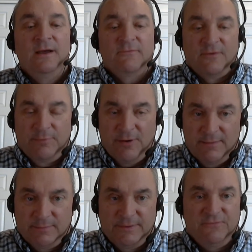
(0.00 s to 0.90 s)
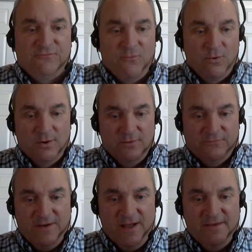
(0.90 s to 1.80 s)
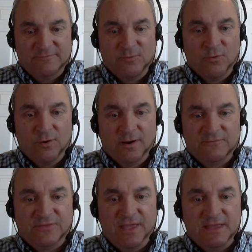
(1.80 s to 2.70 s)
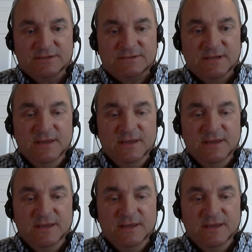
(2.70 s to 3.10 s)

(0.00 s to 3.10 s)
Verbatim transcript: for probably four or five more of these